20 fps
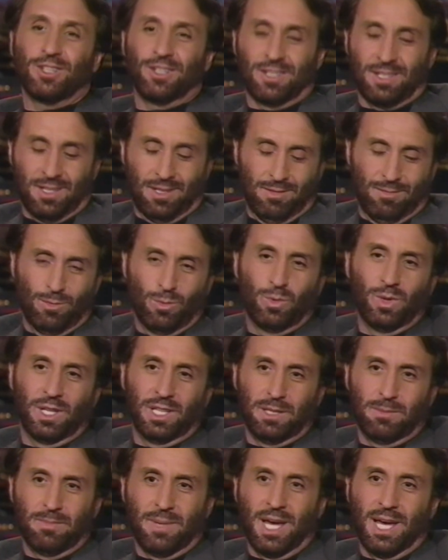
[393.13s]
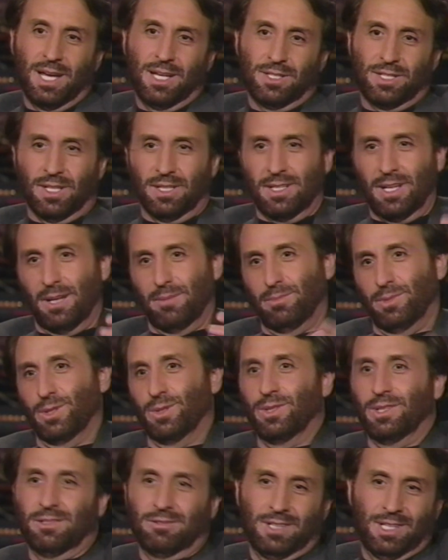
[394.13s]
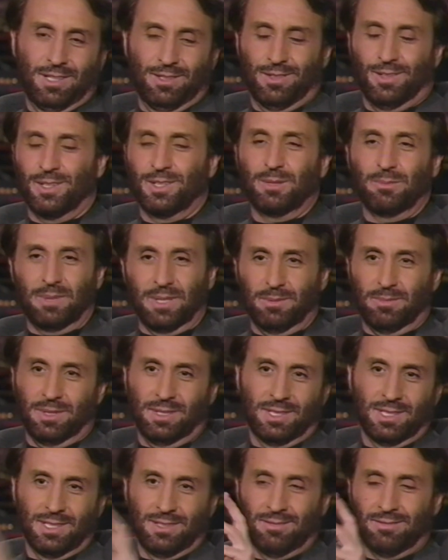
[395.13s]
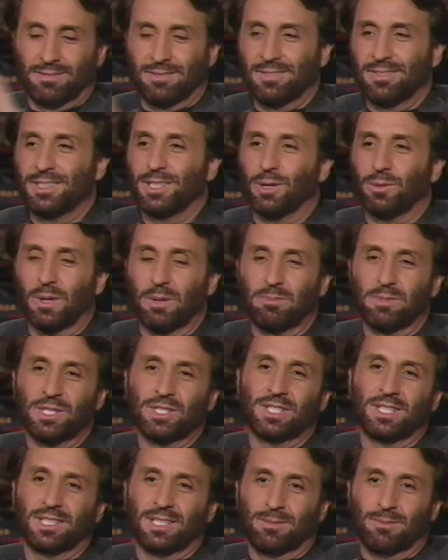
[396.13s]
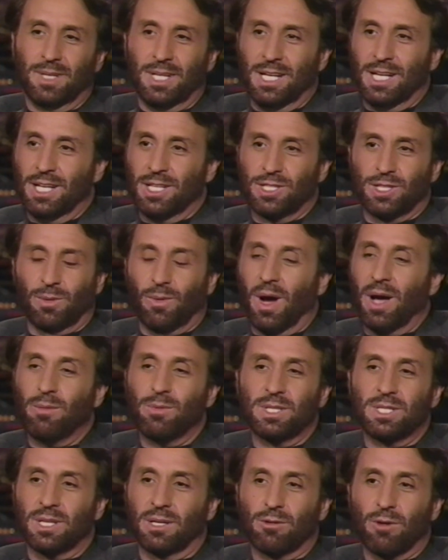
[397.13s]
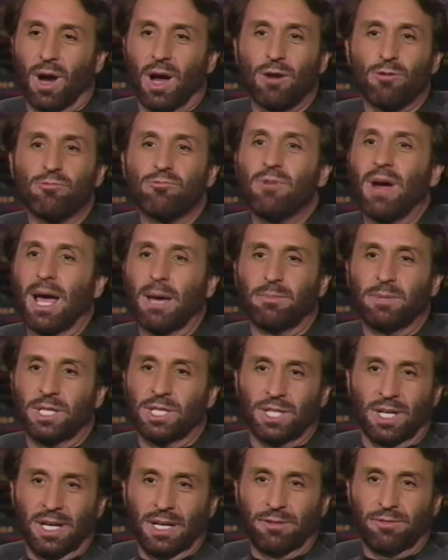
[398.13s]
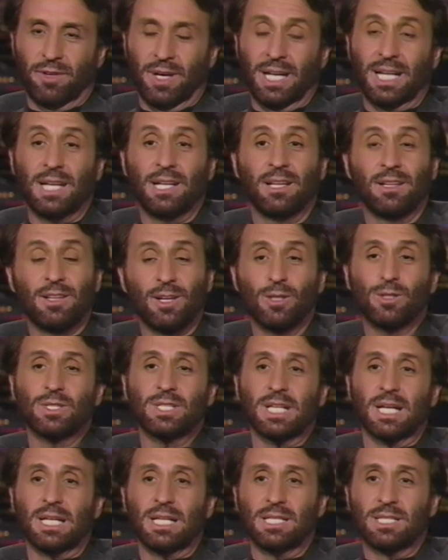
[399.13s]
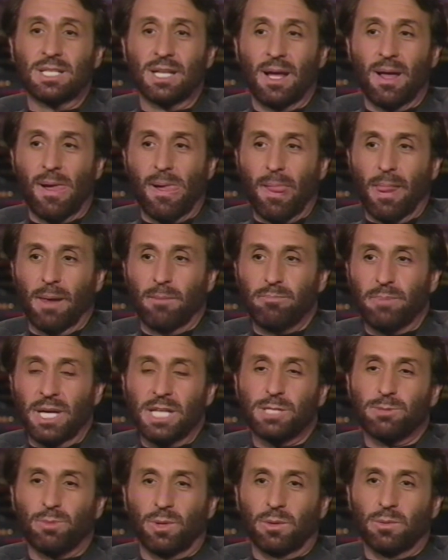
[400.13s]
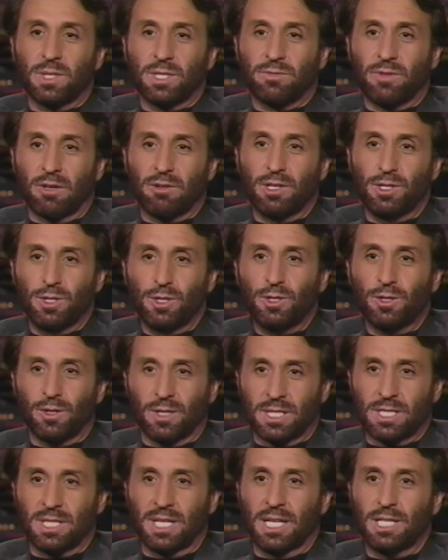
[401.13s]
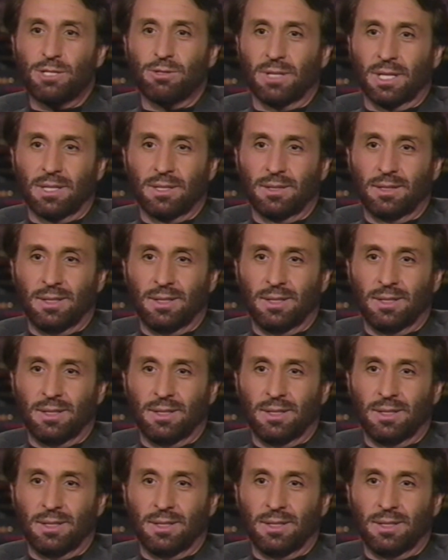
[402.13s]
you could, Willie Mays and Don Mueller and all the people, yeah. you can go up and see them. So I was a, a rabid Giant fan, and in those days, baseball was very New York-centric